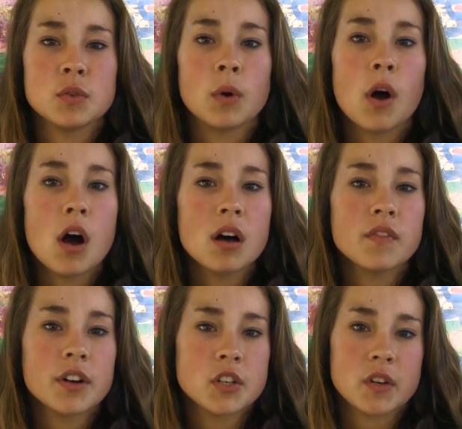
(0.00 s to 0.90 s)
to all
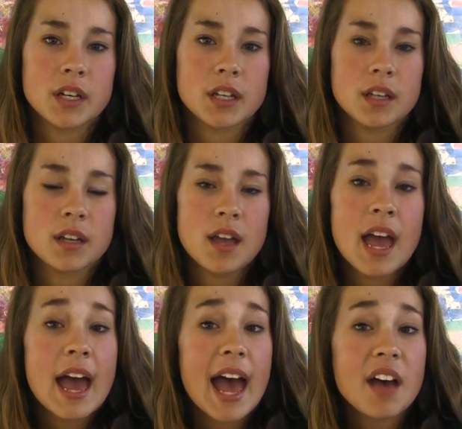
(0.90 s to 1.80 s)
of our training.
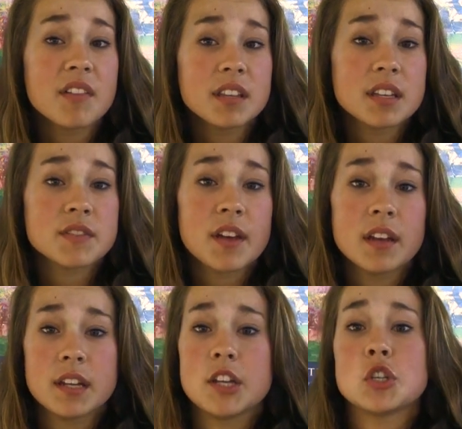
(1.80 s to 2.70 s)
Having this
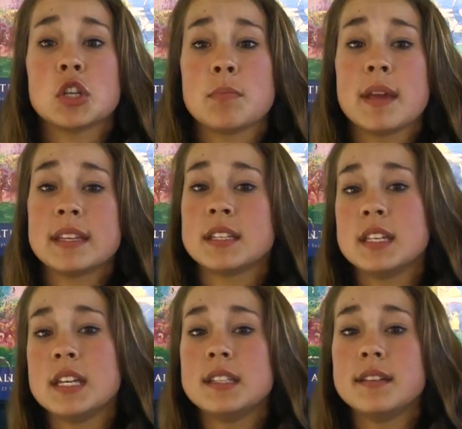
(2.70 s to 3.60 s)
foundation makes
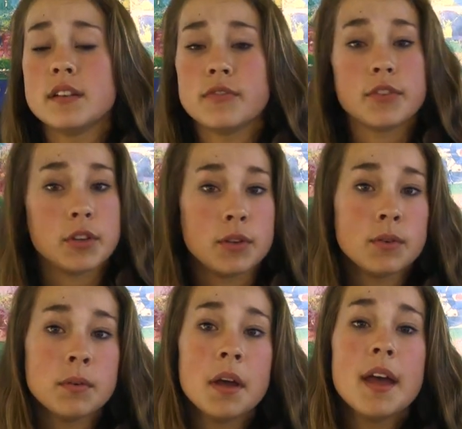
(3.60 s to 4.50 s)
it easier for
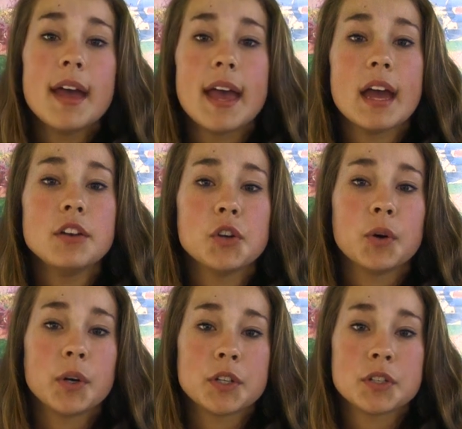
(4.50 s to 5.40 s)
you and your
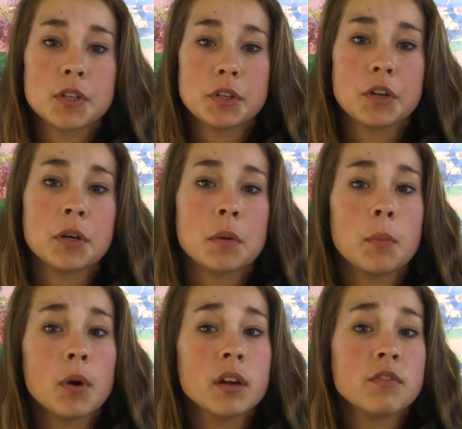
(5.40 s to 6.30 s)
horse to learn
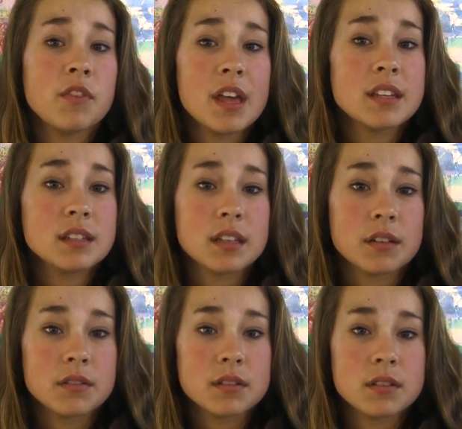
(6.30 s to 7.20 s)
more advanced
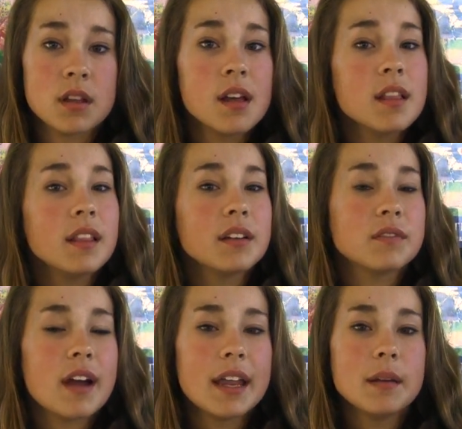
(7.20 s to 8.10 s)
skills, like
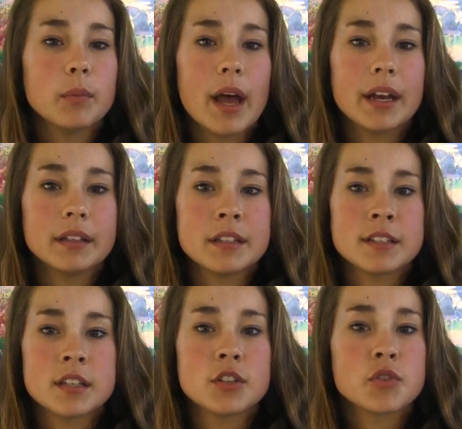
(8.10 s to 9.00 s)
riding
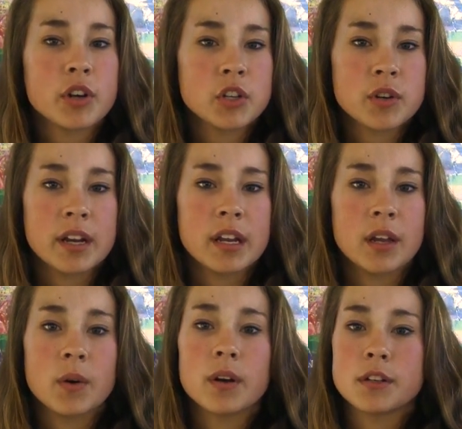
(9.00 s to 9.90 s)
bridleless, trick
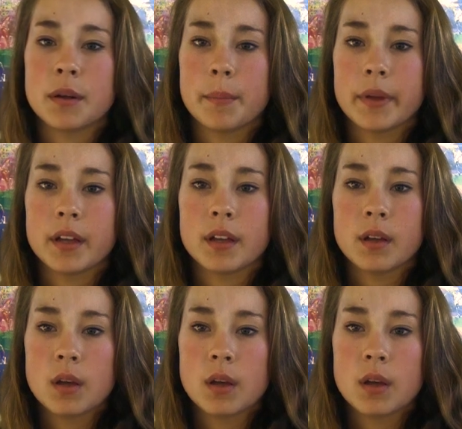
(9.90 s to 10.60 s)
training, or jumping.